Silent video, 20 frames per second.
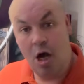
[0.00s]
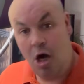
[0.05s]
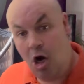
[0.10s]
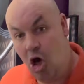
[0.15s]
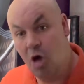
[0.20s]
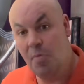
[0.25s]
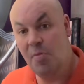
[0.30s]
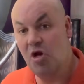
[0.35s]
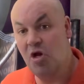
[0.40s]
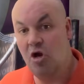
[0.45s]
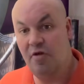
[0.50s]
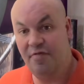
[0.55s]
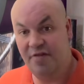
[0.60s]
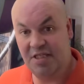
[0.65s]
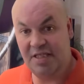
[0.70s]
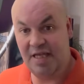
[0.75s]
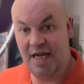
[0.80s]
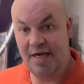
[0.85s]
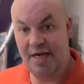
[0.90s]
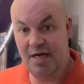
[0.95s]
I'm an
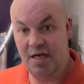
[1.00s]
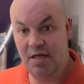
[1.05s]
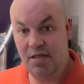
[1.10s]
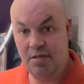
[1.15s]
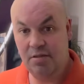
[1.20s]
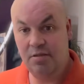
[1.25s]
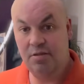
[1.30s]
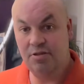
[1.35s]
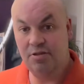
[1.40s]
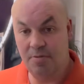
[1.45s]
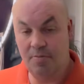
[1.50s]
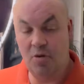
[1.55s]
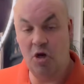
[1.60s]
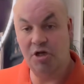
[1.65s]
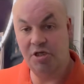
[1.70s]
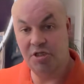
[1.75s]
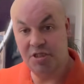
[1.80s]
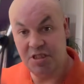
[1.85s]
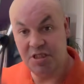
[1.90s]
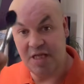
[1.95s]
overstacker, so
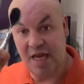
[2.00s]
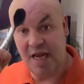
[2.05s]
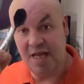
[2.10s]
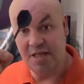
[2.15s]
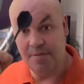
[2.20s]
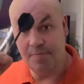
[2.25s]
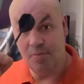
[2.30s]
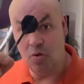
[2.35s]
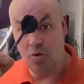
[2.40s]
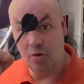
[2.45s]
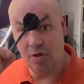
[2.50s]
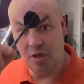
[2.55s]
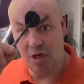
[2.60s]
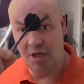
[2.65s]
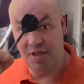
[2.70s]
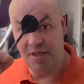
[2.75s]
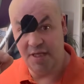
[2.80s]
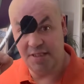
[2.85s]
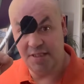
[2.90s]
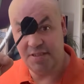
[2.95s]
mine sit in the board
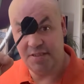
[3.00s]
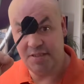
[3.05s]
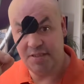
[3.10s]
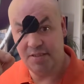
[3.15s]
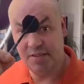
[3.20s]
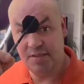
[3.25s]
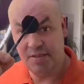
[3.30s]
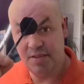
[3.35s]
like this.